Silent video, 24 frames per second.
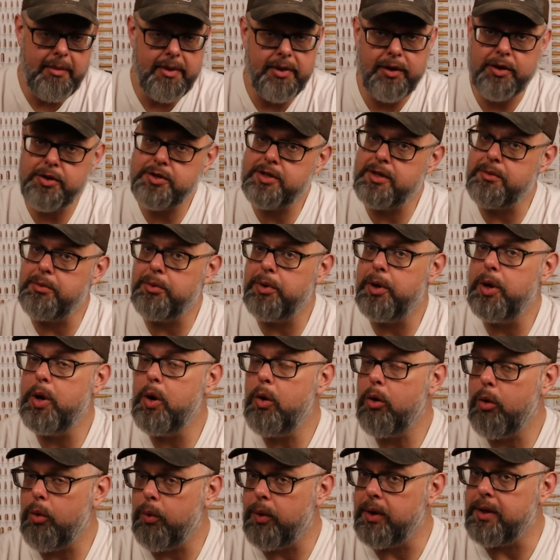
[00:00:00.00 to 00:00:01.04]
and there's some
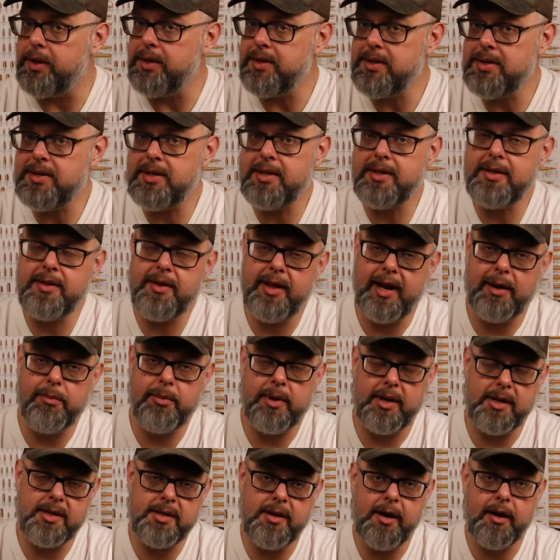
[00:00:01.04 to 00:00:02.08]
newer ones that I'm
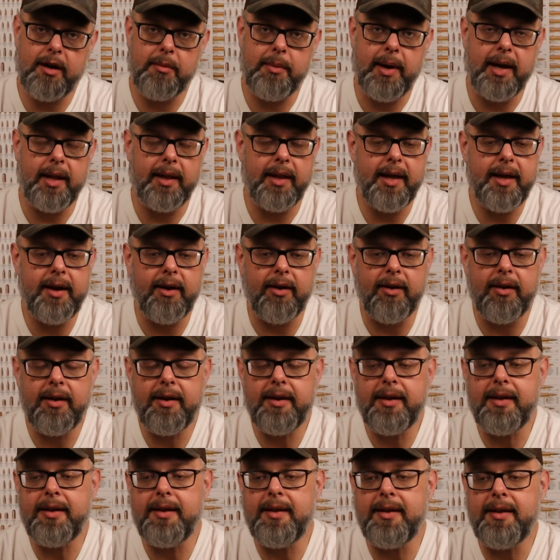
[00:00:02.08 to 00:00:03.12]
going to talk about later
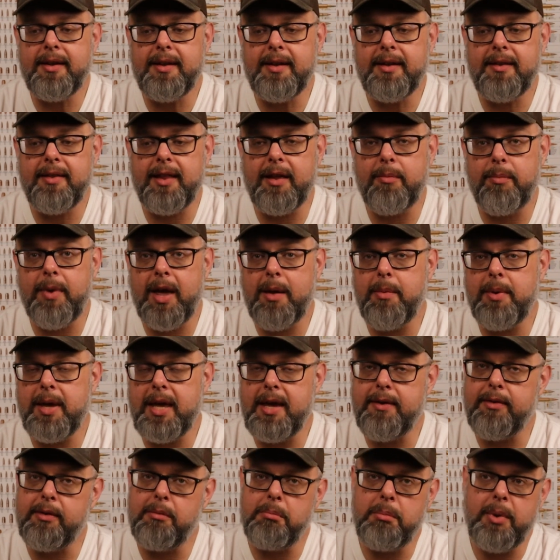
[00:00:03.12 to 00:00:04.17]
that may be
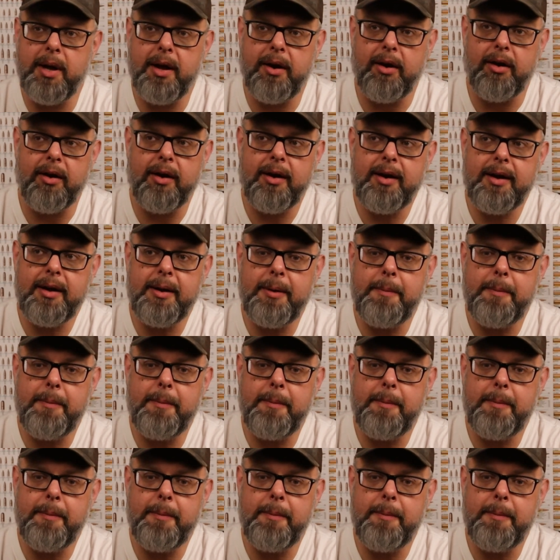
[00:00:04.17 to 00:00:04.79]
even better.